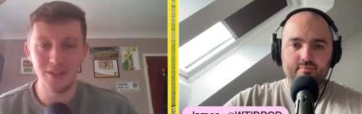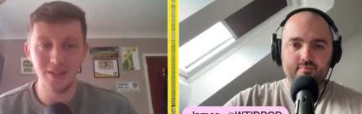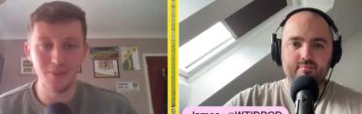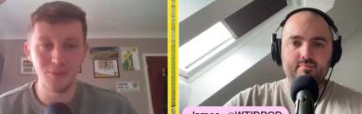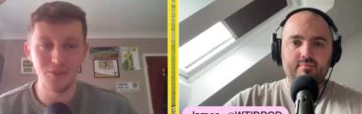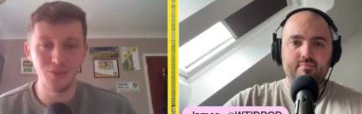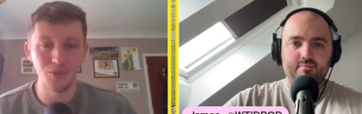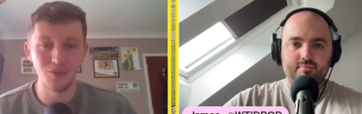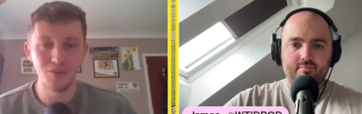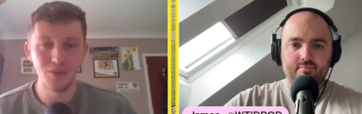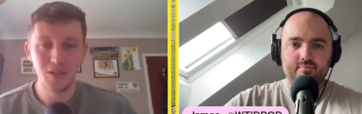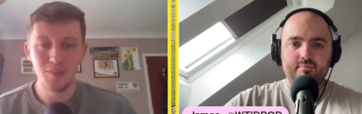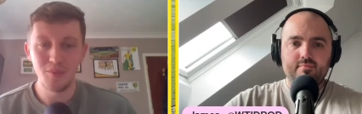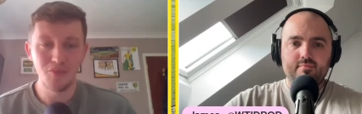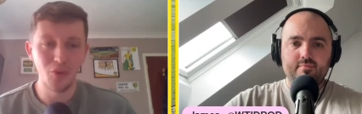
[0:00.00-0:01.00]
Speaker 1: he was sort of
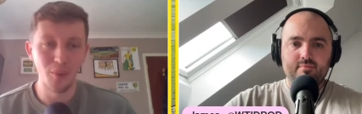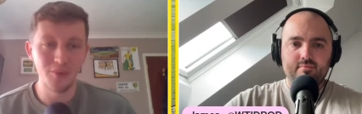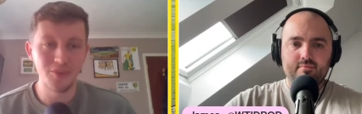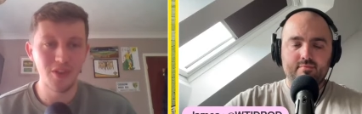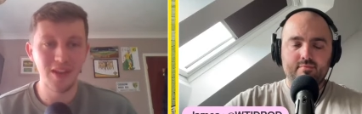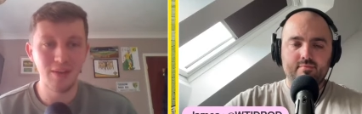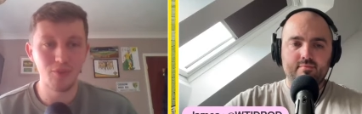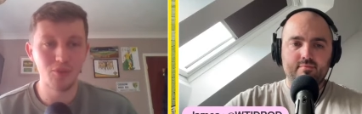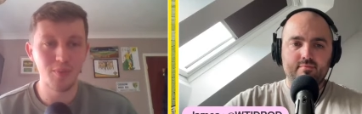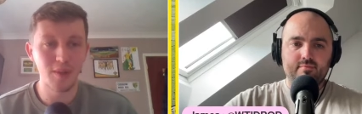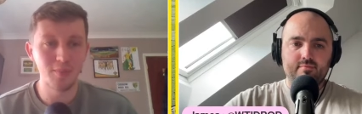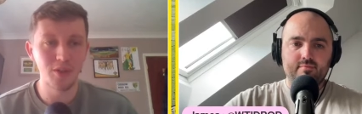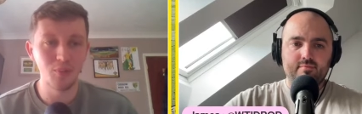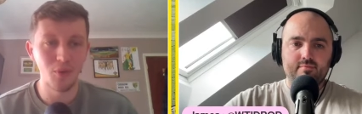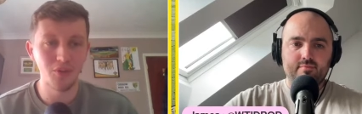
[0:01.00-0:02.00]
performing to the levels
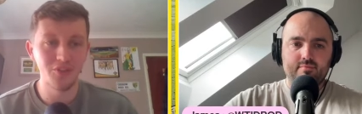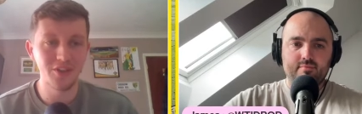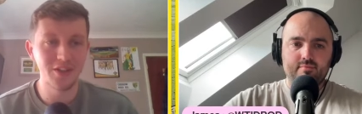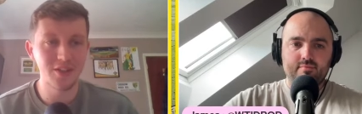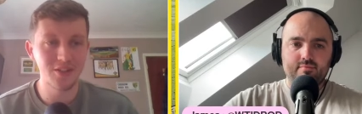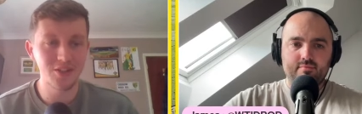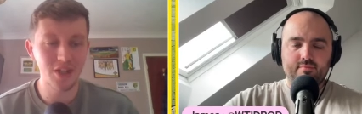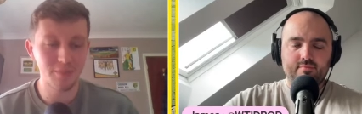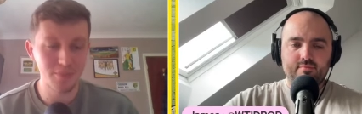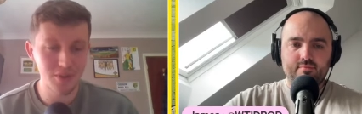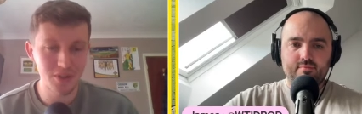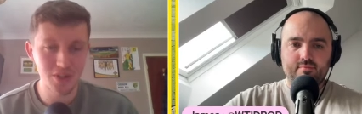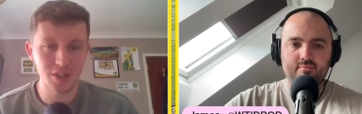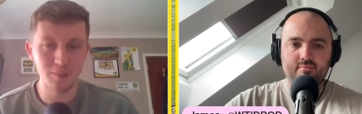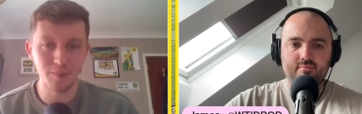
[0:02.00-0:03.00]
maybe you wanted in the
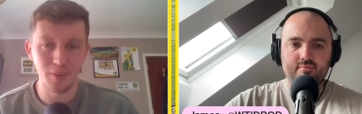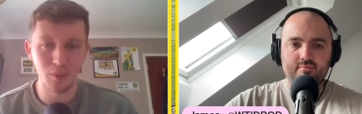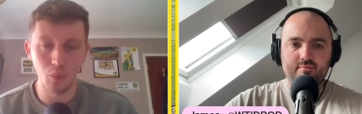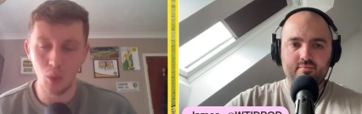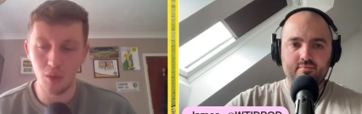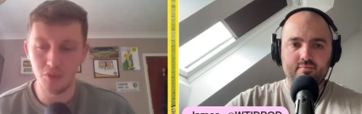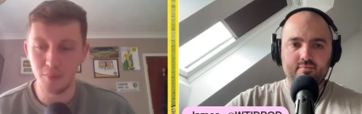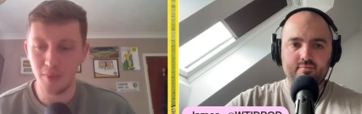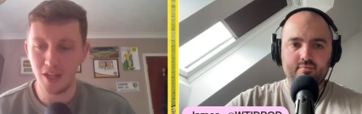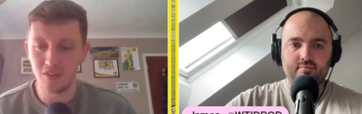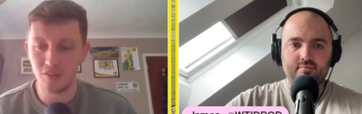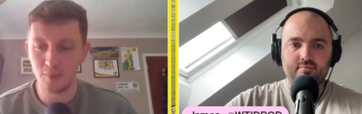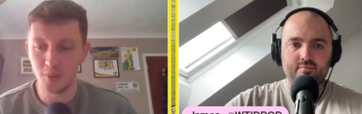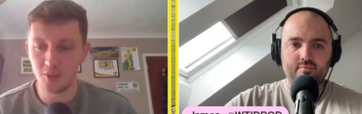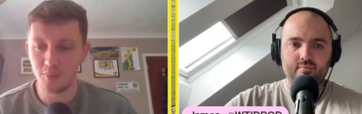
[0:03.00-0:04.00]
Championship. But what have you made
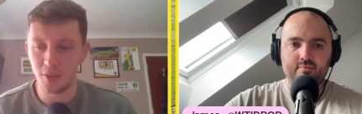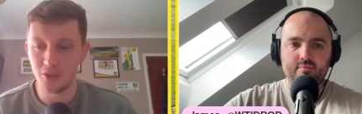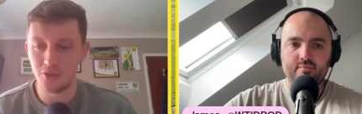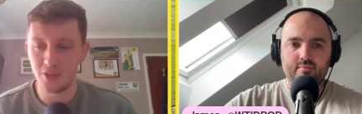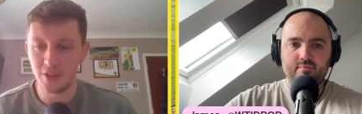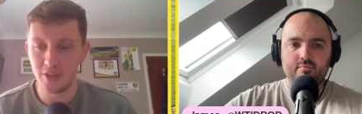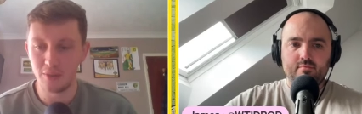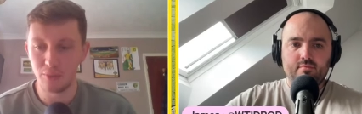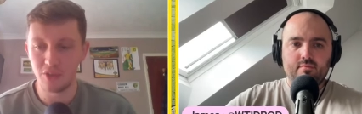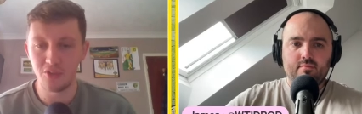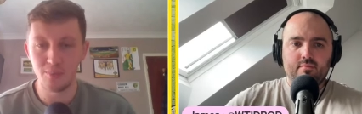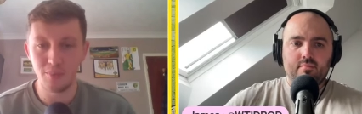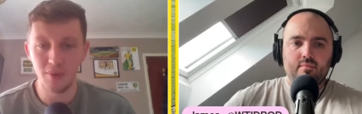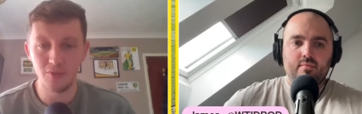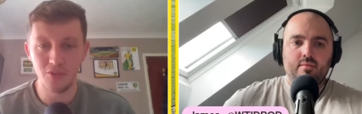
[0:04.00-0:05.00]
of him, I suppose, in the
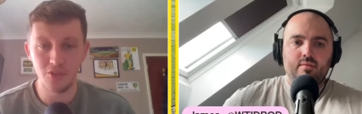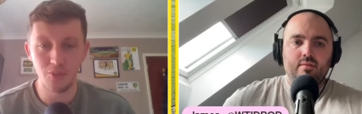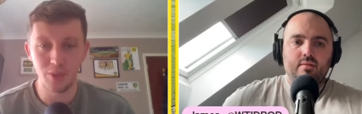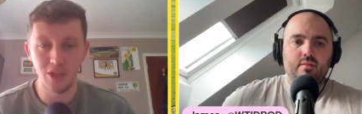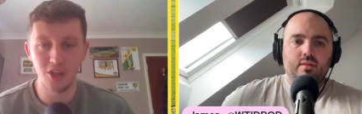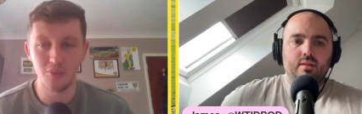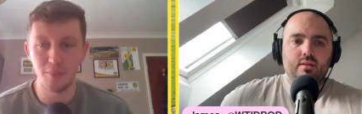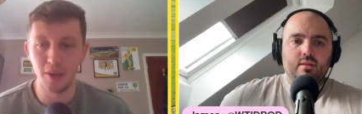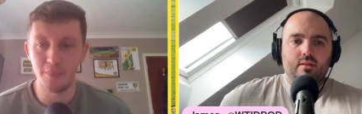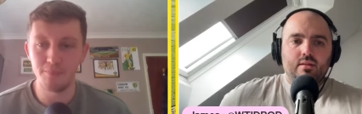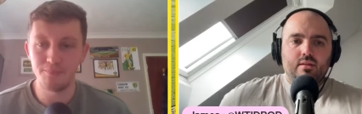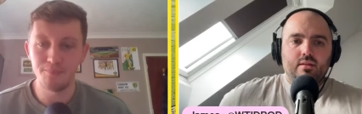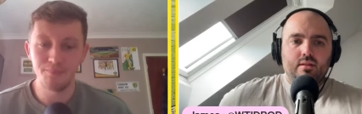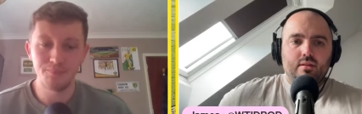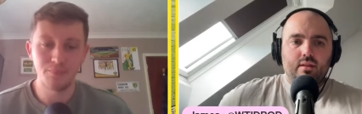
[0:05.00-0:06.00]
recent months since we last met?
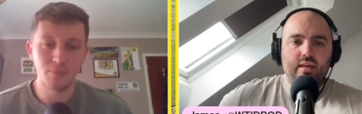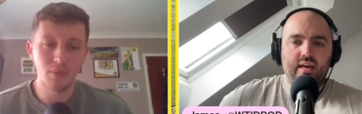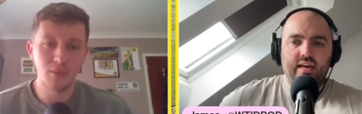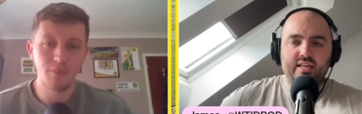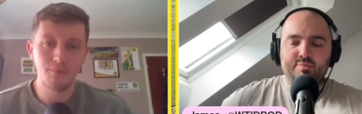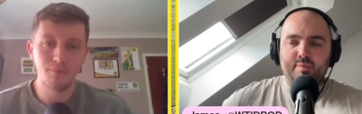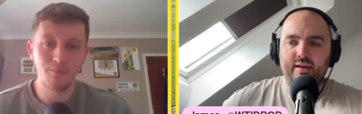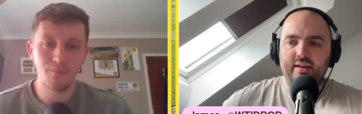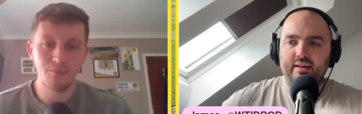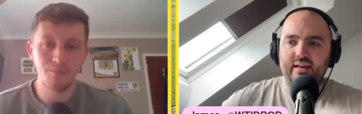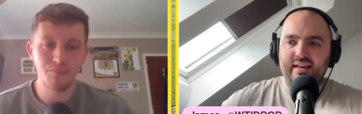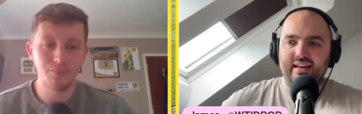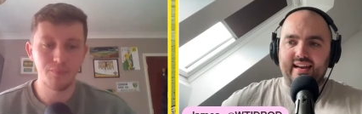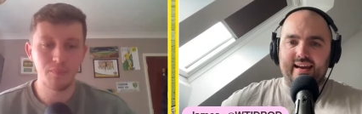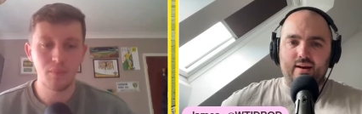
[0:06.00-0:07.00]
Speaker 2: Yeah, he's been
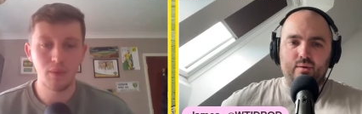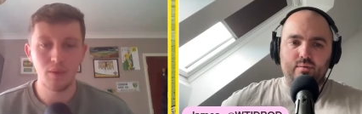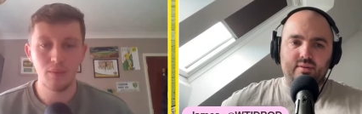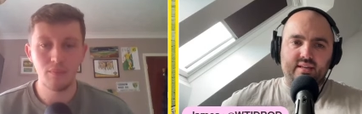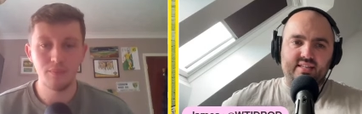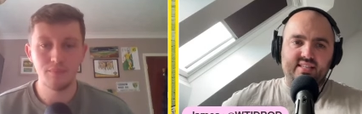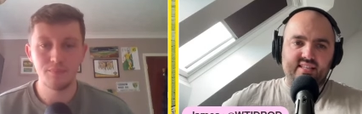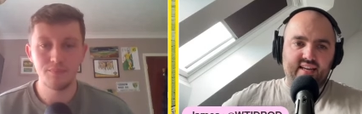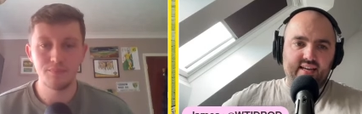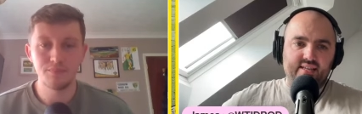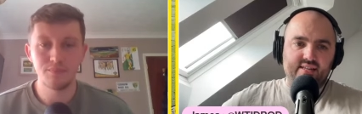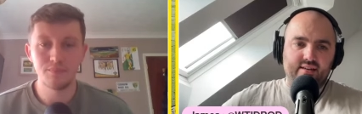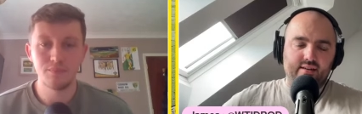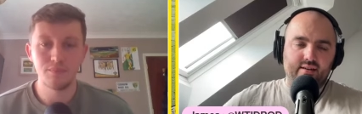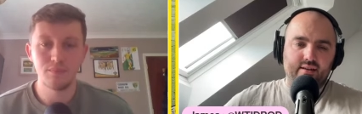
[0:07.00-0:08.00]
in and out this
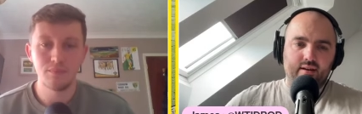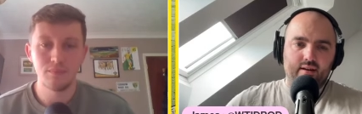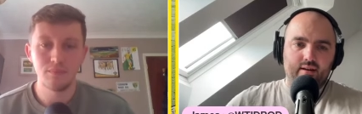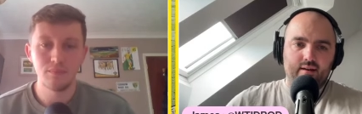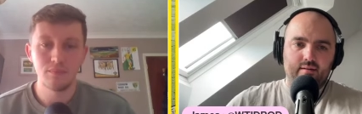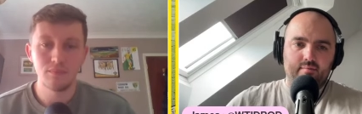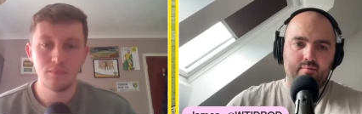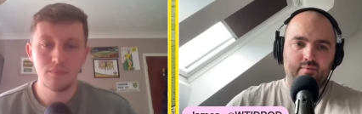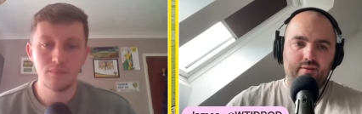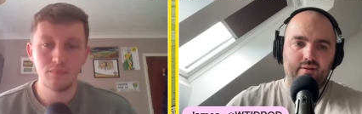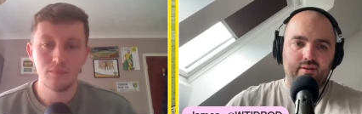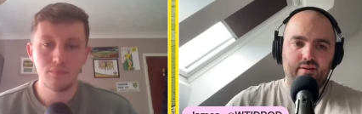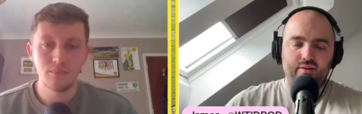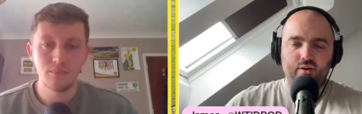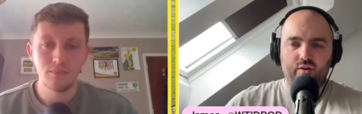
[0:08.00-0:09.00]
season.
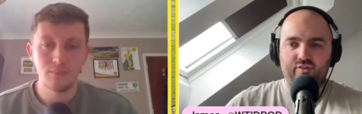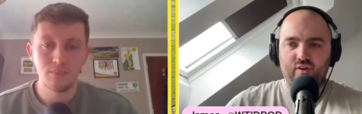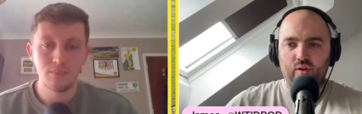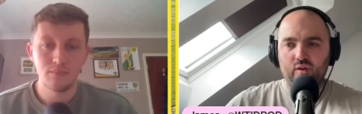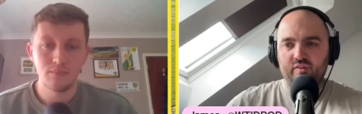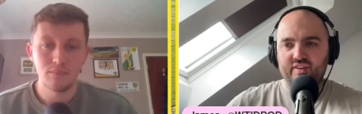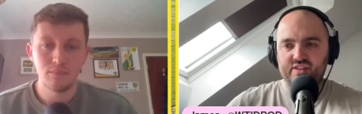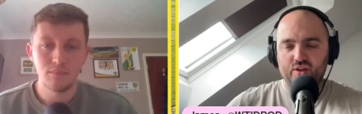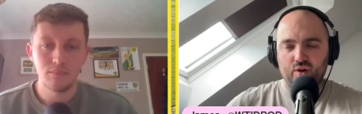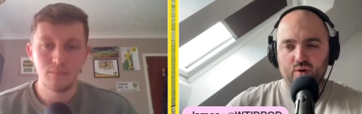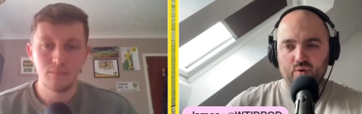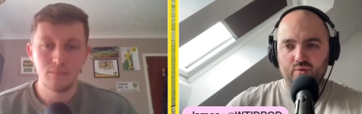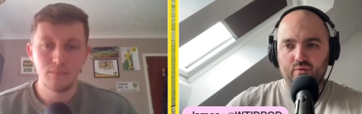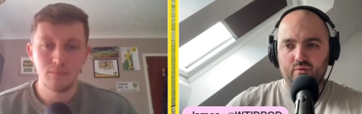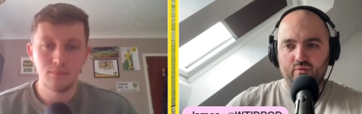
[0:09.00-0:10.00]
No fault of his
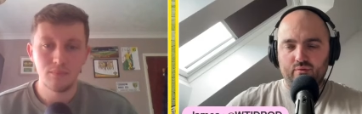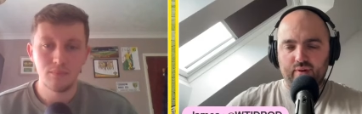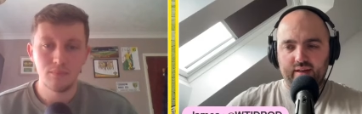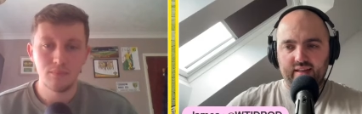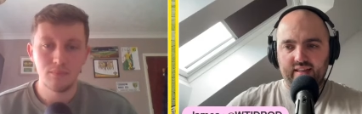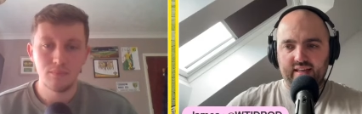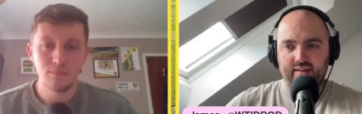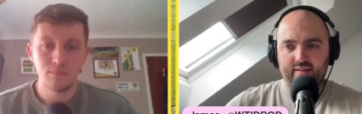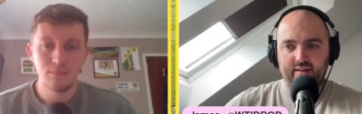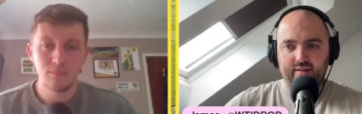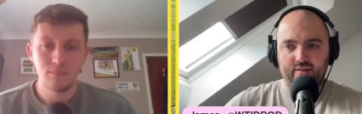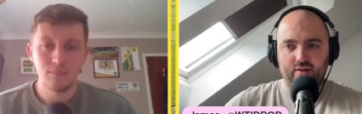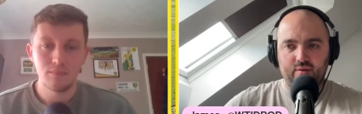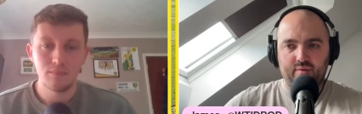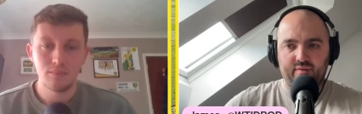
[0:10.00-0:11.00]
own, really. I think,
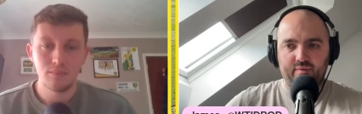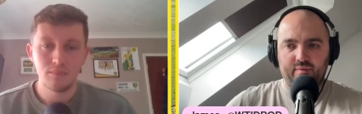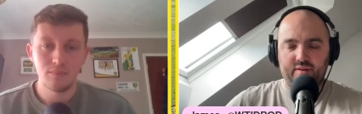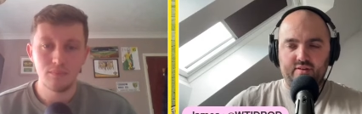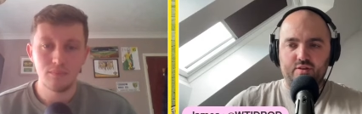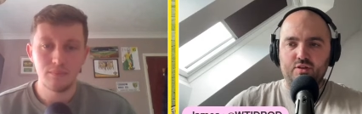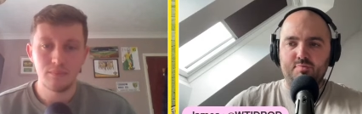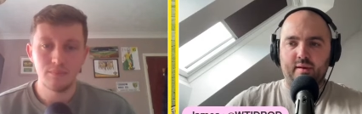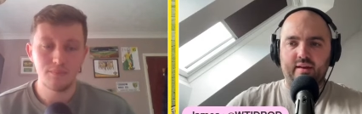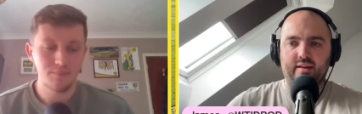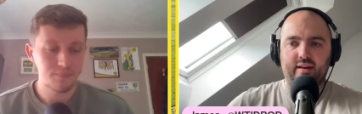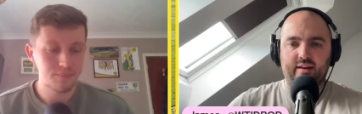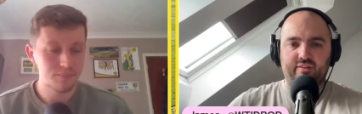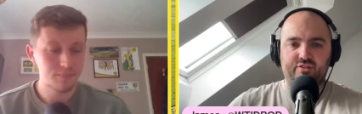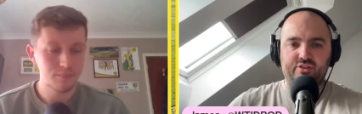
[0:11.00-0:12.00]
you know, it's just been kind of